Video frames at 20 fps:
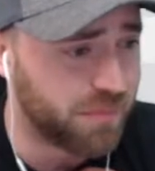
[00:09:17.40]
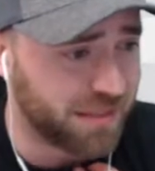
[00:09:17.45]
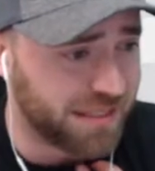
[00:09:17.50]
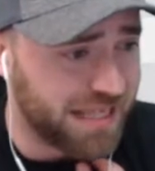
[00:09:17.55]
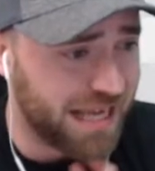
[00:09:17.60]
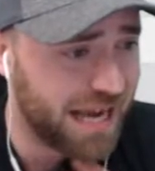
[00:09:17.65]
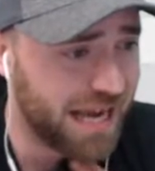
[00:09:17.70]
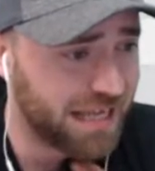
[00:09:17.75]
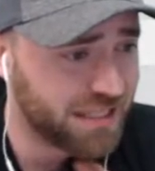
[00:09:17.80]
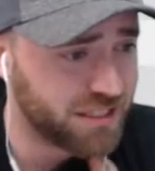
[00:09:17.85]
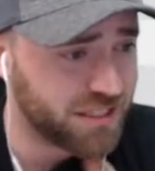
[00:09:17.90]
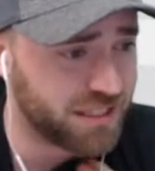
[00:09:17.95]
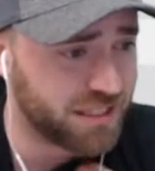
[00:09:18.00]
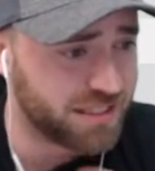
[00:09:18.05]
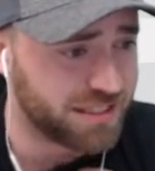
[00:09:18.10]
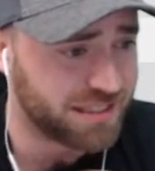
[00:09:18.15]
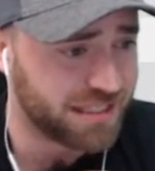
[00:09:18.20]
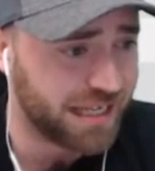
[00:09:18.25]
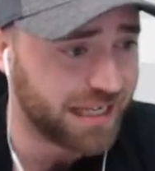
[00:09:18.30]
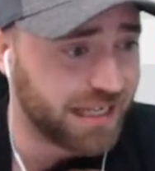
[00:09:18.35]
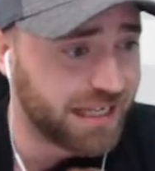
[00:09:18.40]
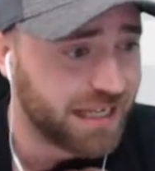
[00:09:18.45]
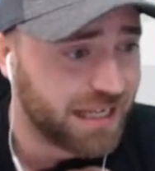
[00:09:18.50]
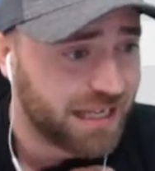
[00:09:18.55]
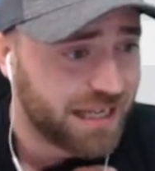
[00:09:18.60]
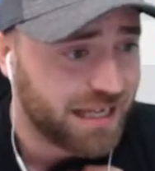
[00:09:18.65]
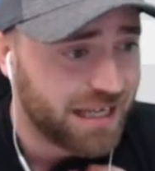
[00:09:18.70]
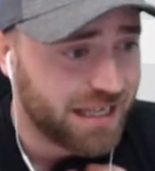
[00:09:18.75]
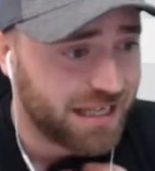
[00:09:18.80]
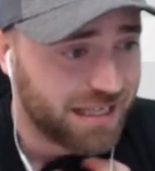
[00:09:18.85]
yeah, as you can see,
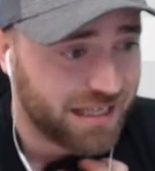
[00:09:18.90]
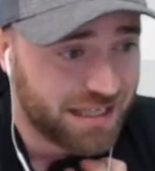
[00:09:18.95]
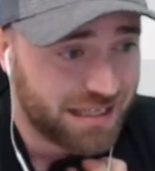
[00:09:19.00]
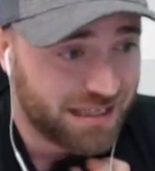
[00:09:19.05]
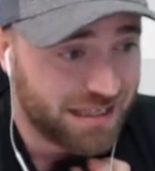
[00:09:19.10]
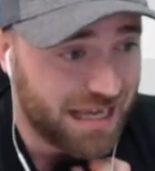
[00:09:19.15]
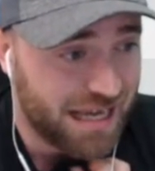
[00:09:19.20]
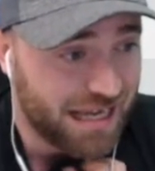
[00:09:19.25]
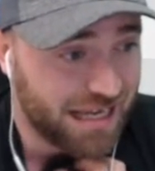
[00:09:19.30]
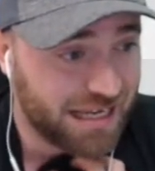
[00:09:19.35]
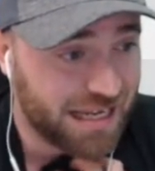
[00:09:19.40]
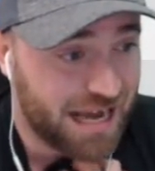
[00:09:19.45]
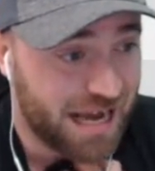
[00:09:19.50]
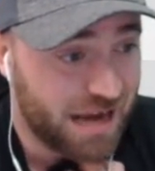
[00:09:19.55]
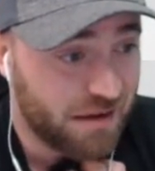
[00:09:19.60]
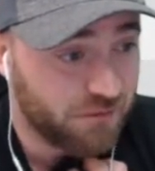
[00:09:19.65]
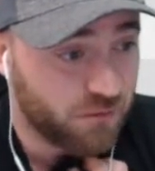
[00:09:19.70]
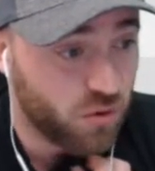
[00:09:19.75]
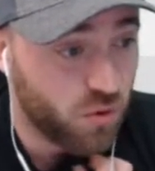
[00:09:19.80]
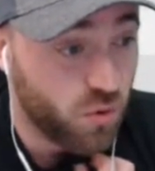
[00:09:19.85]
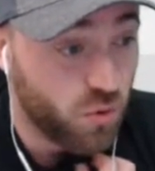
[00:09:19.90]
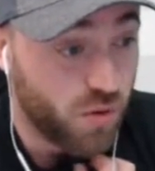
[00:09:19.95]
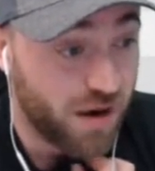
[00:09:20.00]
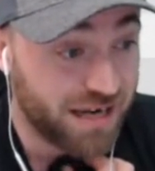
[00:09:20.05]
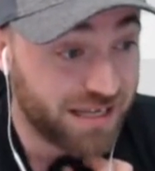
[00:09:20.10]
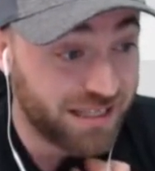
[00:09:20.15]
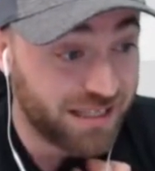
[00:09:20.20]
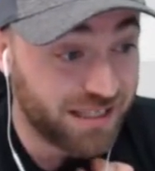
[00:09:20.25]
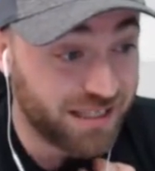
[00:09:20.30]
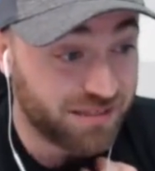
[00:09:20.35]
they have
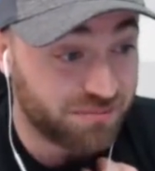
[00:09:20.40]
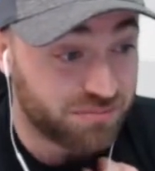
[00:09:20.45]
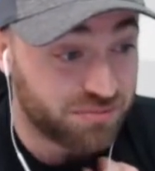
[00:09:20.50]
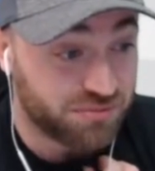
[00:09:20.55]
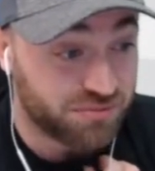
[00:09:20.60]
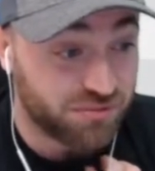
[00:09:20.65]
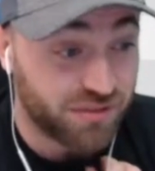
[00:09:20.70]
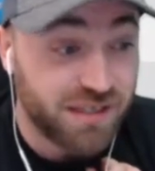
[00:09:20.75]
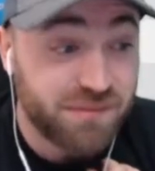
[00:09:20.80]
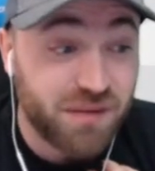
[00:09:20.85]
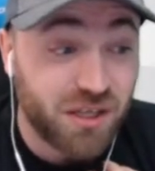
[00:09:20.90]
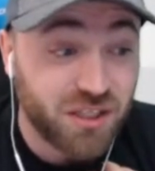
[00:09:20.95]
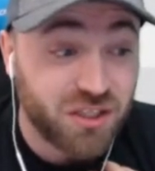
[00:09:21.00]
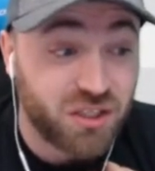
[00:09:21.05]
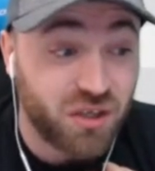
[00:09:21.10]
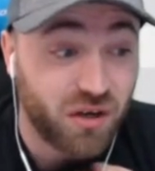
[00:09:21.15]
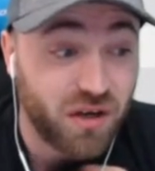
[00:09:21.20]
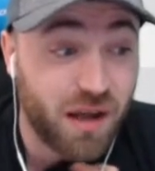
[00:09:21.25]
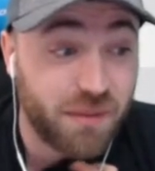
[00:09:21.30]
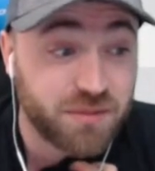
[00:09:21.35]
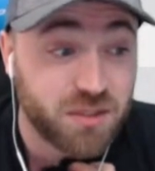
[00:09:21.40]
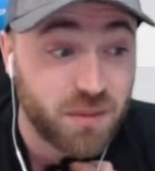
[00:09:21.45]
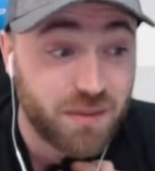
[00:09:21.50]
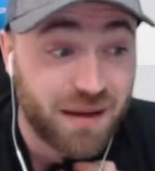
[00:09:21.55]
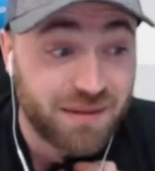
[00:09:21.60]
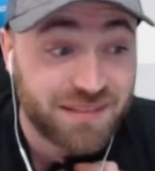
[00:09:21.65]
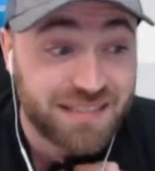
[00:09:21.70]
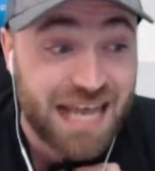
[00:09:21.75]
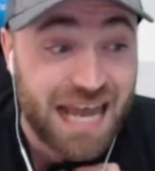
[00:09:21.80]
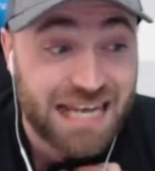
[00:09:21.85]
already pretty much gone up to
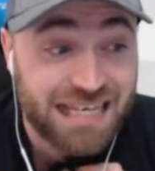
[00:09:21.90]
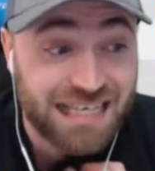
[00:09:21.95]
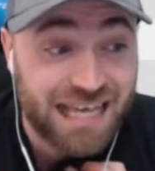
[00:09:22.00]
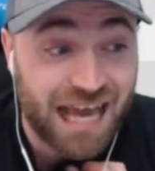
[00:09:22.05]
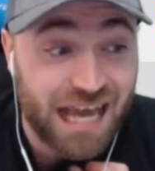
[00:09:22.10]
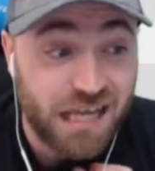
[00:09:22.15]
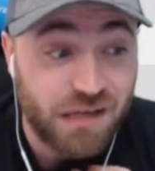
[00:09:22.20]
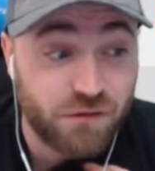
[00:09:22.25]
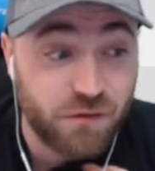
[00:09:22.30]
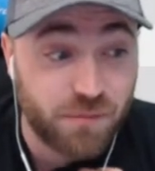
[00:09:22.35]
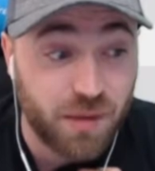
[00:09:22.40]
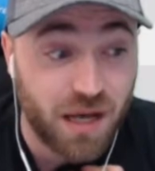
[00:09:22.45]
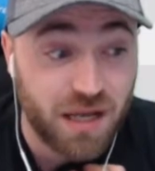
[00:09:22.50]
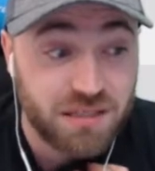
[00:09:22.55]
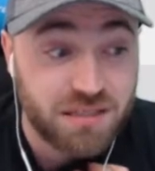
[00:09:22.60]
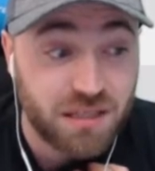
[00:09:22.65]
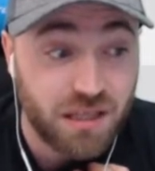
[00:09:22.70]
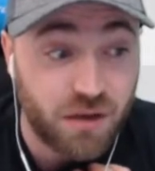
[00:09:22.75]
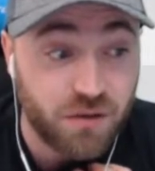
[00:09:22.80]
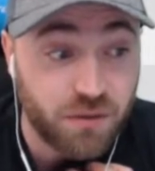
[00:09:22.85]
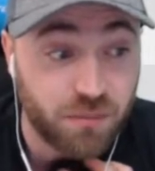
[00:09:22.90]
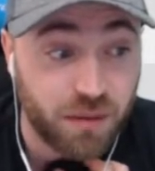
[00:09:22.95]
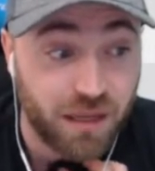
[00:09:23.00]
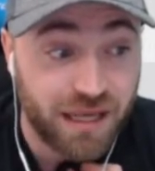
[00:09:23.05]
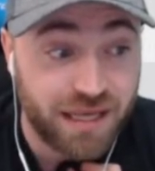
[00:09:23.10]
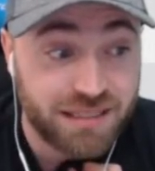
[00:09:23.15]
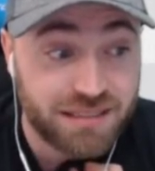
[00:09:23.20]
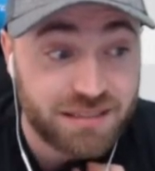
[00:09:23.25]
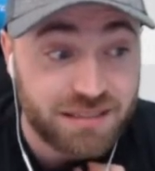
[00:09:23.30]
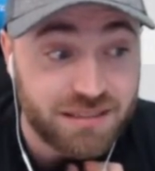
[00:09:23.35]
about 10k for Barcelona
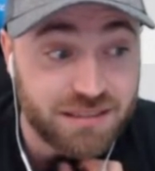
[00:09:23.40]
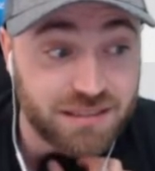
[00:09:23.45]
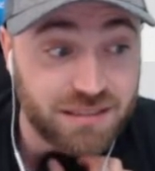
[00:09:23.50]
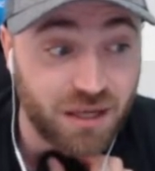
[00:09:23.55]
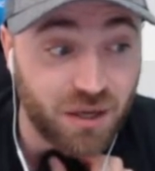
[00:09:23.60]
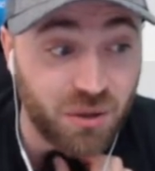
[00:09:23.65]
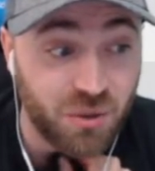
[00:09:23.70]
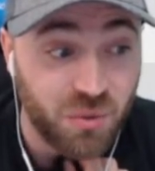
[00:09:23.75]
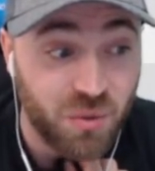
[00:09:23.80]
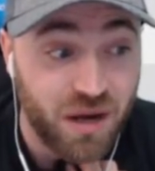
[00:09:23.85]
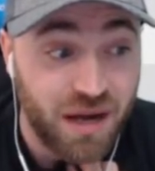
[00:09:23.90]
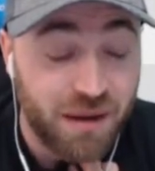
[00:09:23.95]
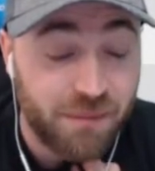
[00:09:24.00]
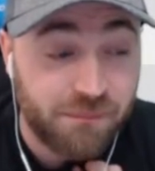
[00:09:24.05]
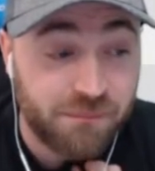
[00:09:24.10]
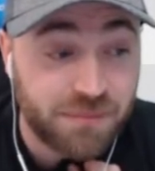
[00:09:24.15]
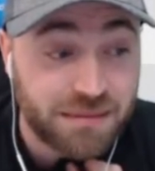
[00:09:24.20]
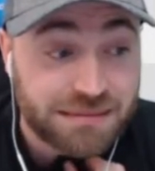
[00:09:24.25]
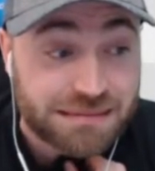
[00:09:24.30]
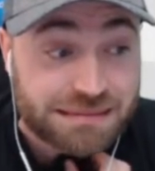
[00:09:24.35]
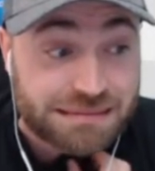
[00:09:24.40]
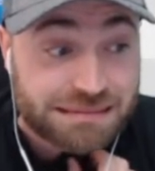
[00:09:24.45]
players. So